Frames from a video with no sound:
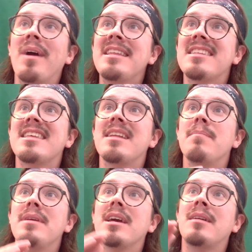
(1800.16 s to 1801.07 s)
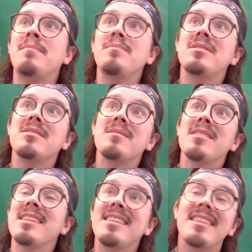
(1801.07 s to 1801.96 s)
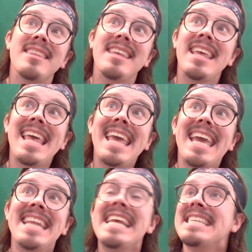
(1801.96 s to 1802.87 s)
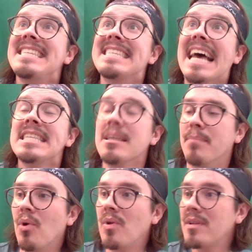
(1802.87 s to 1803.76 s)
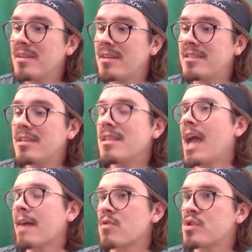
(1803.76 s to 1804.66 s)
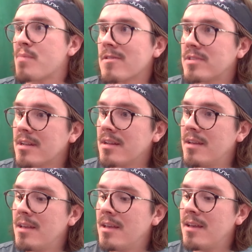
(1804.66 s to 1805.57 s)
point that it becomes inaccessible to the average person.